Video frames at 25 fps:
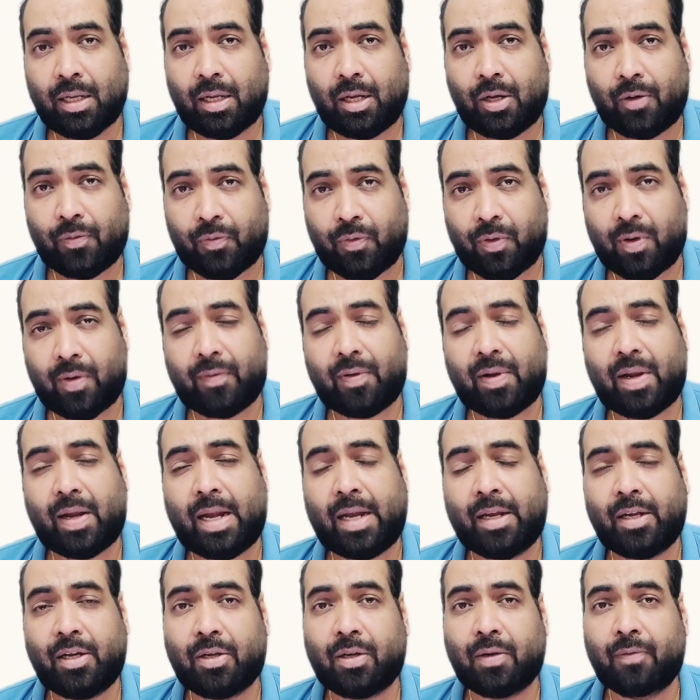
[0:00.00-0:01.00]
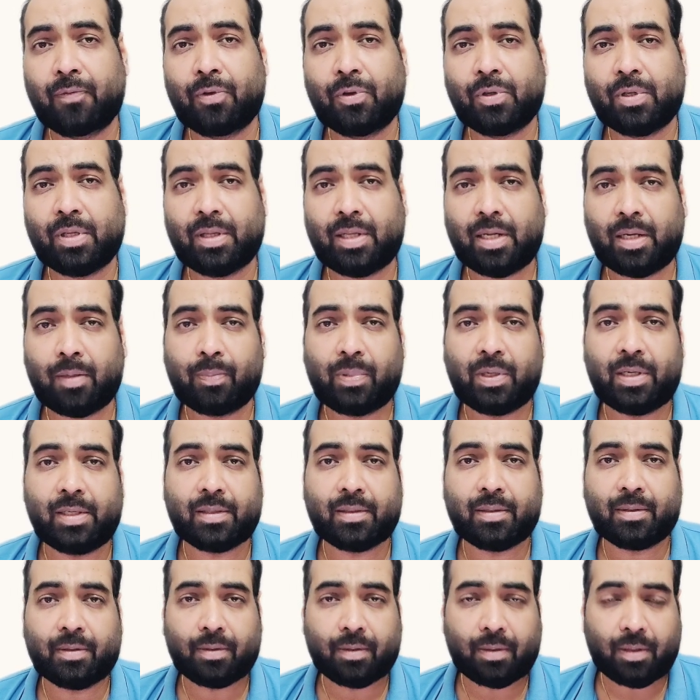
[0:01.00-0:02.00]
If you have any confusion, then
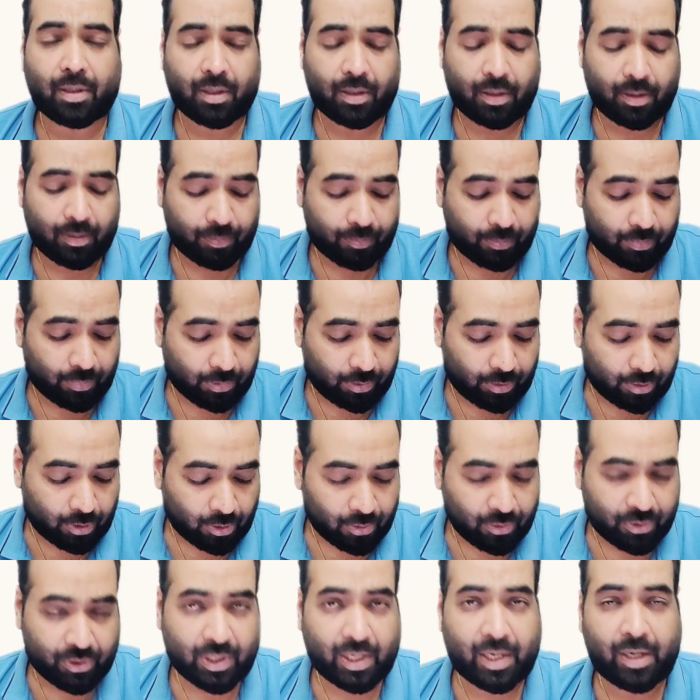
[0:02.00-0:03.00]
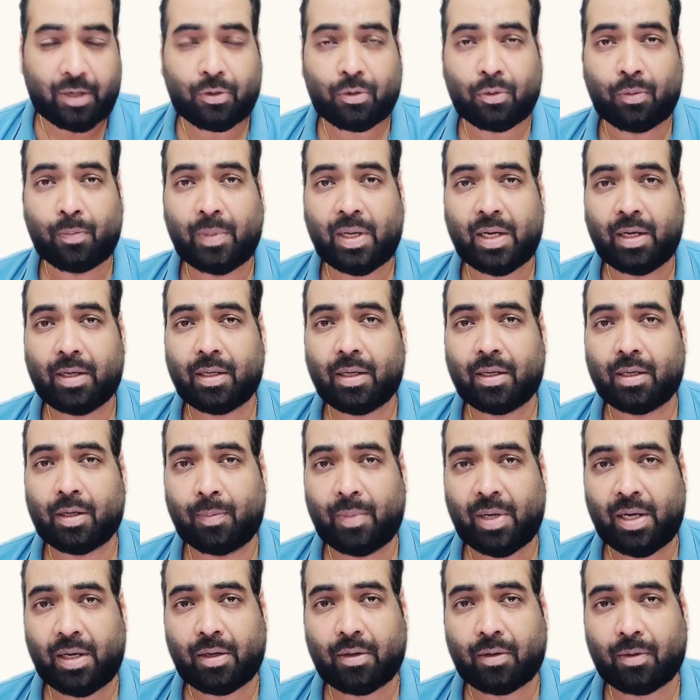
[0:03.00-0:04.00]
please don't shy to make a
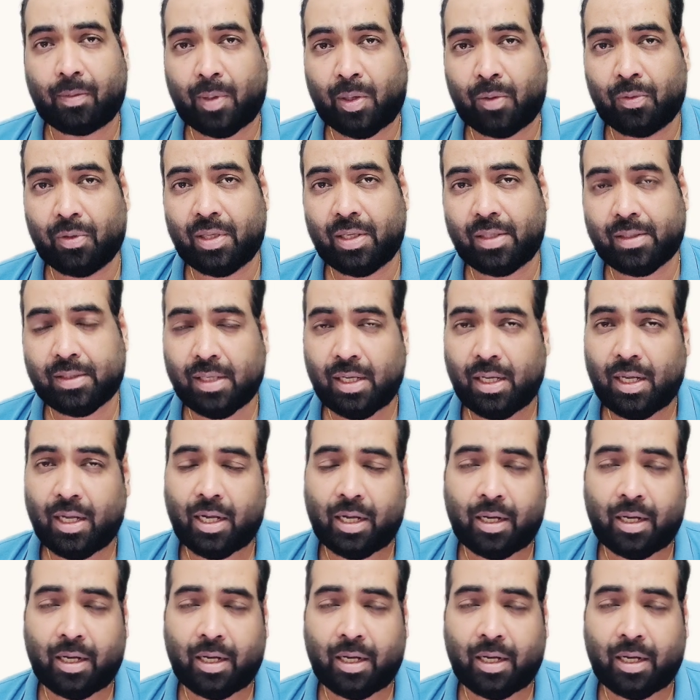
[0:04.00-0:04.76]
comment about this.